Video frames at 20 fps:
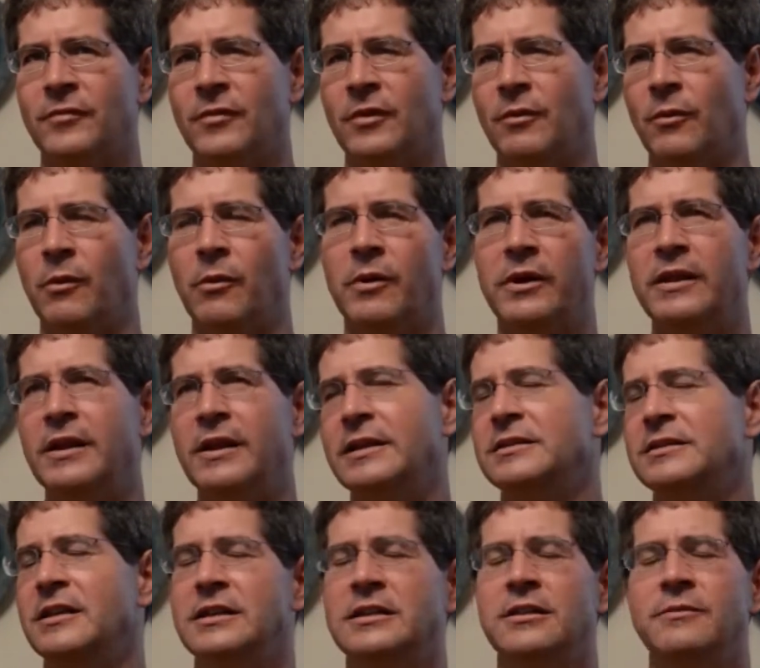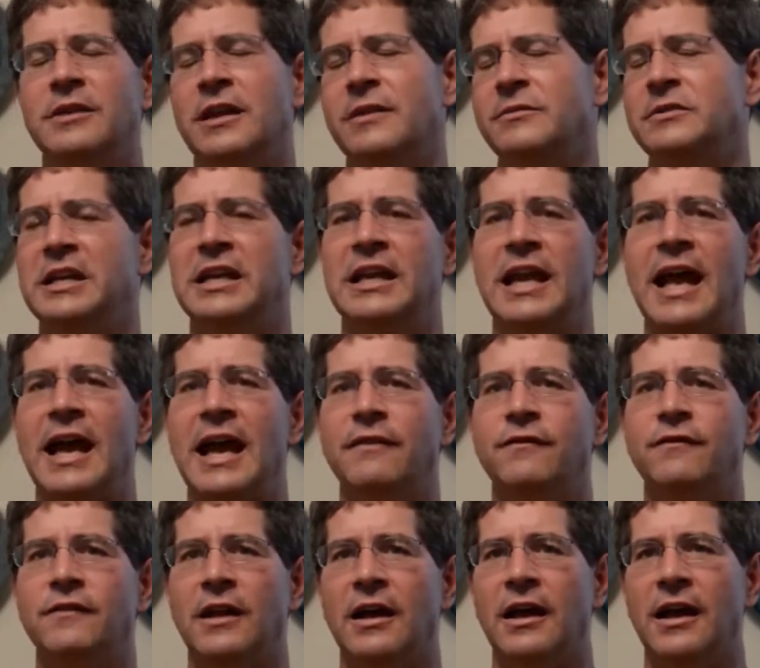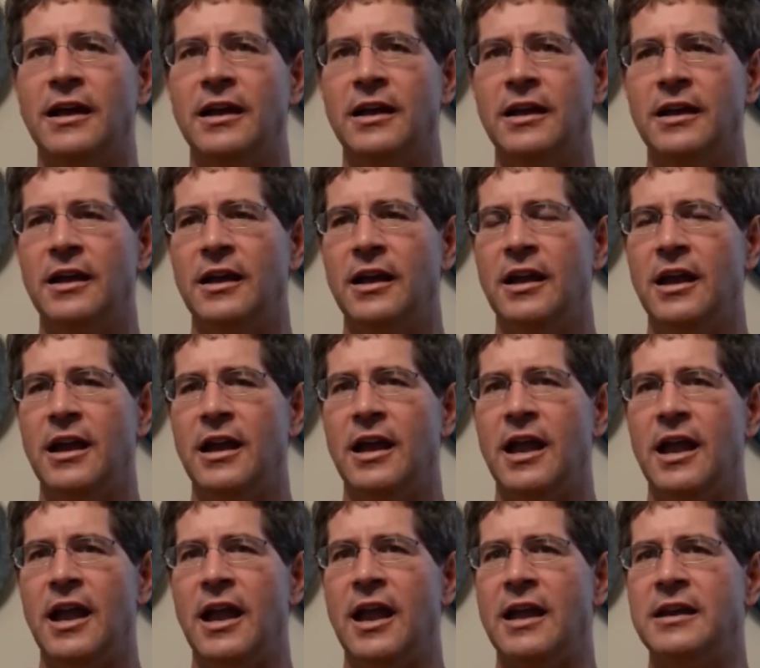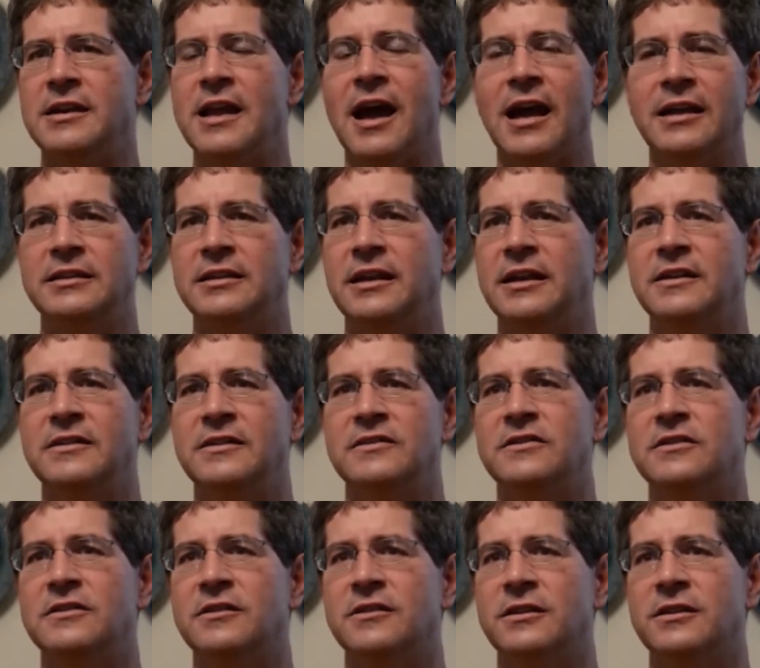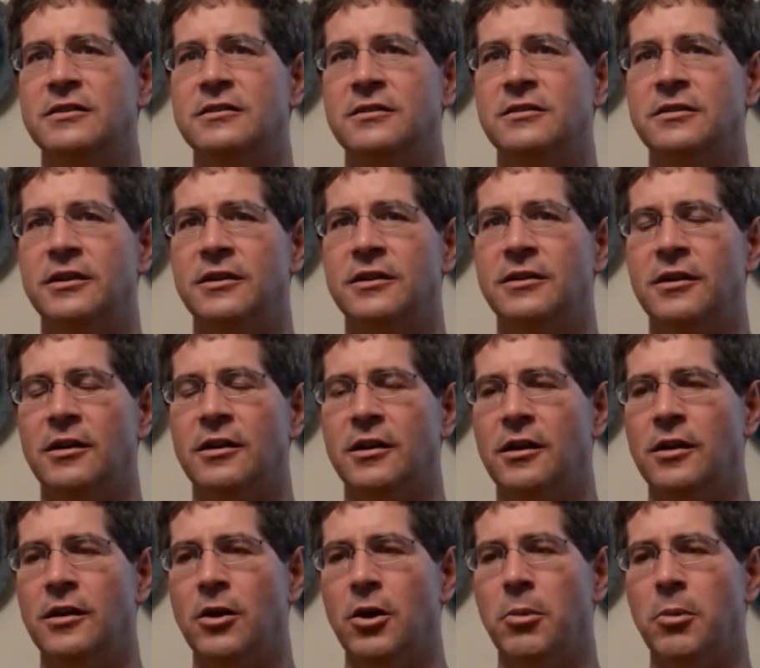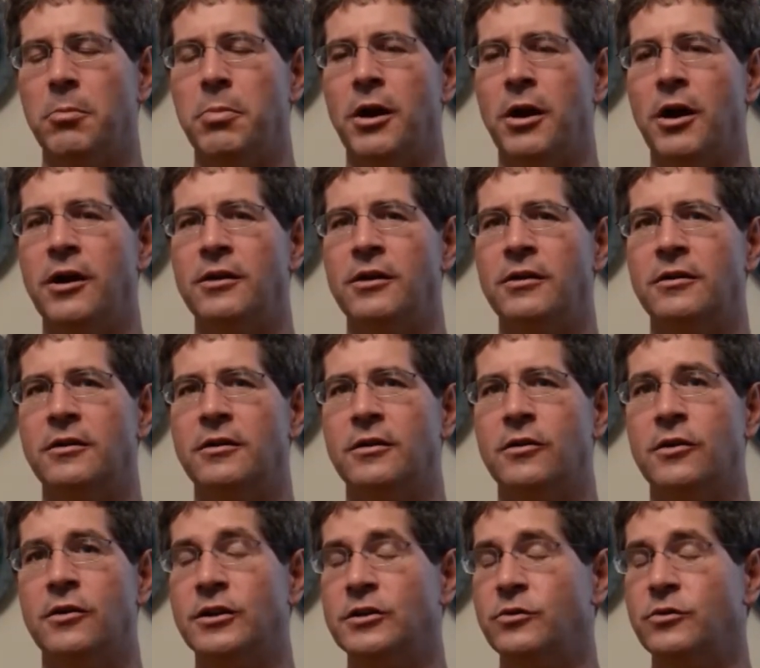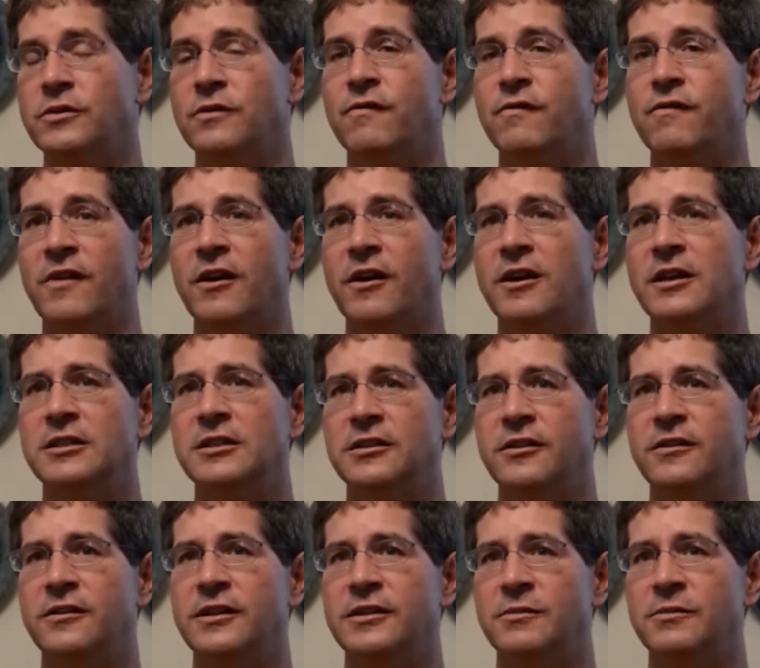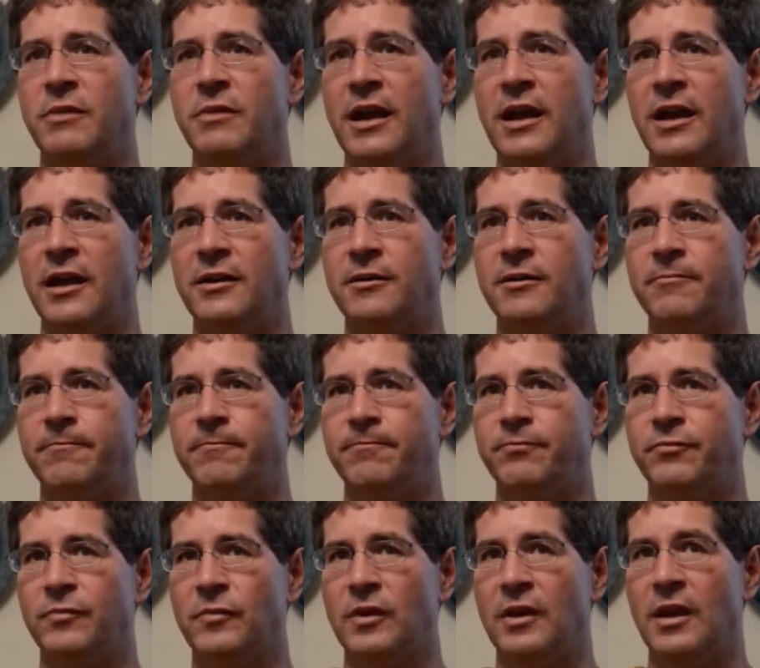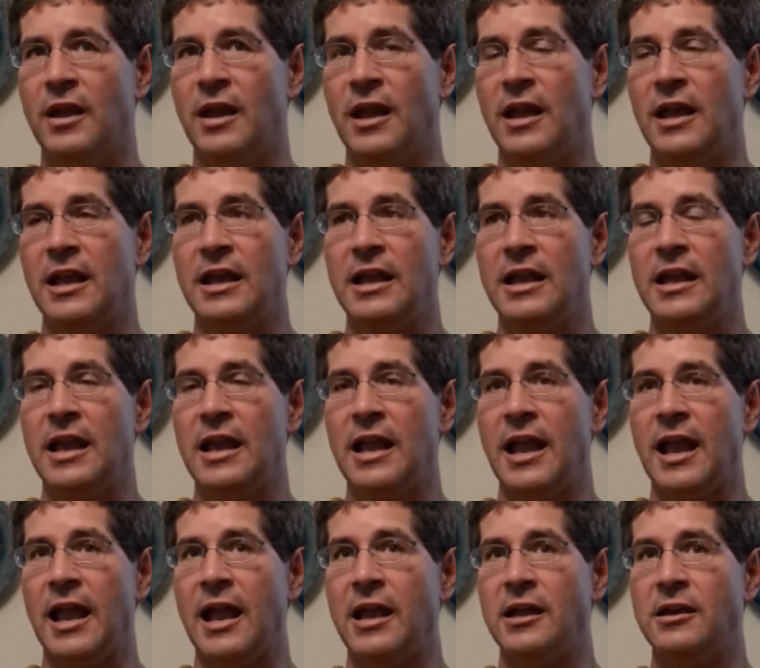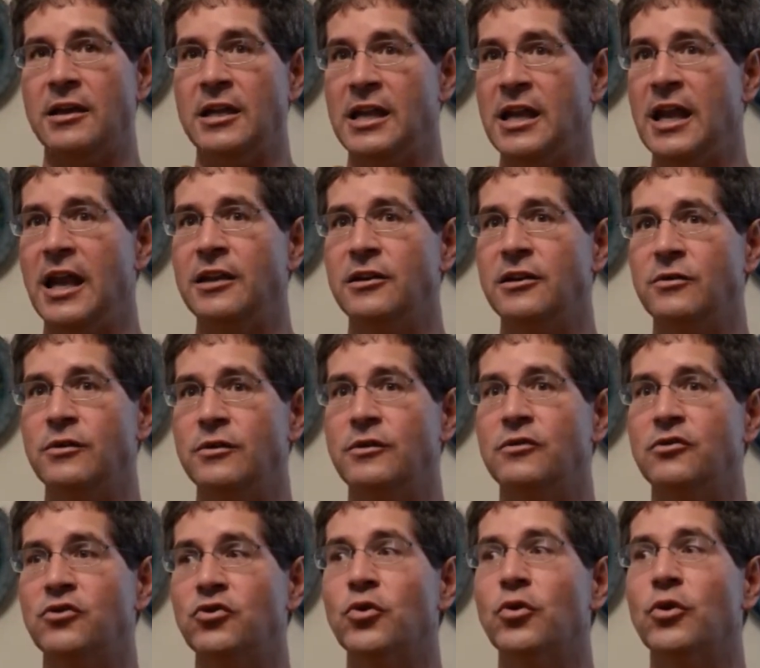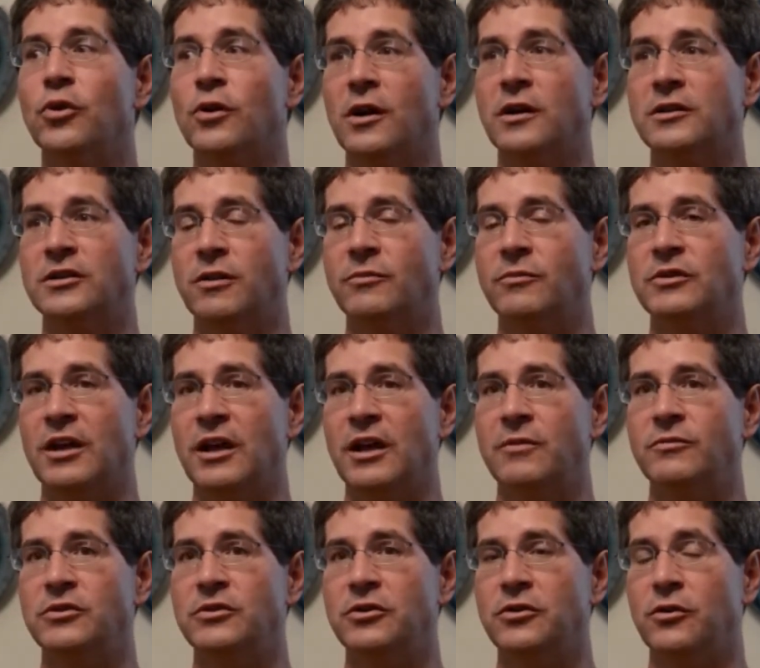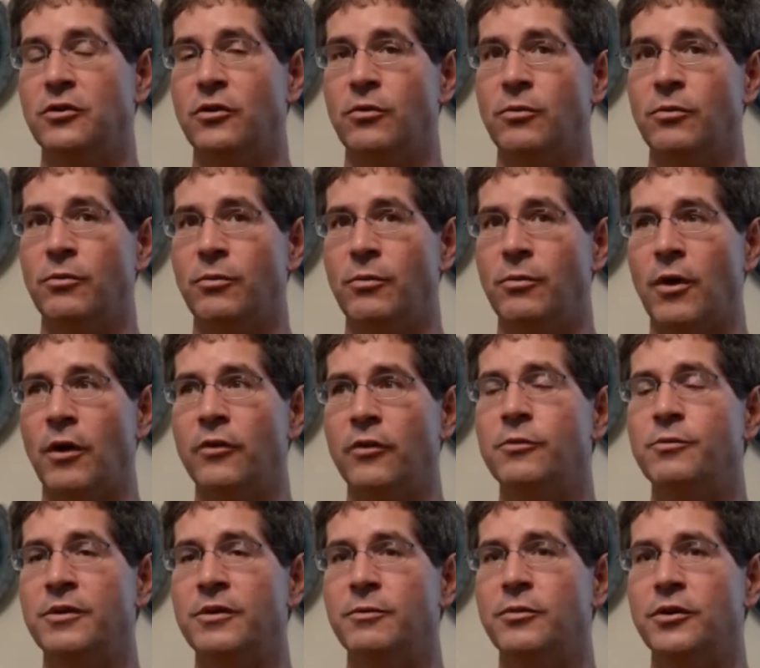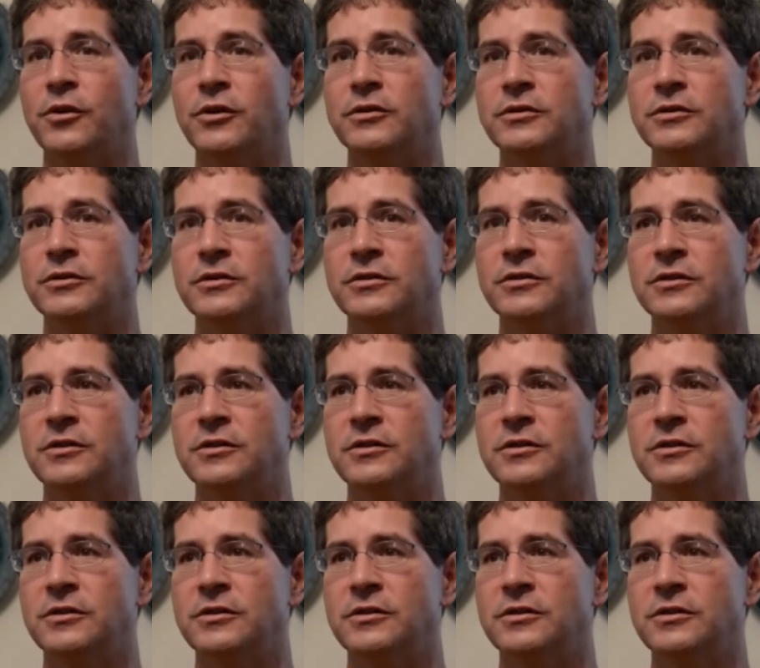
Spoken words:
well, what do they say, sometimes gadfly, and not taken seriously. But Chris was a very serious man, and he had to endure sometimes, other people's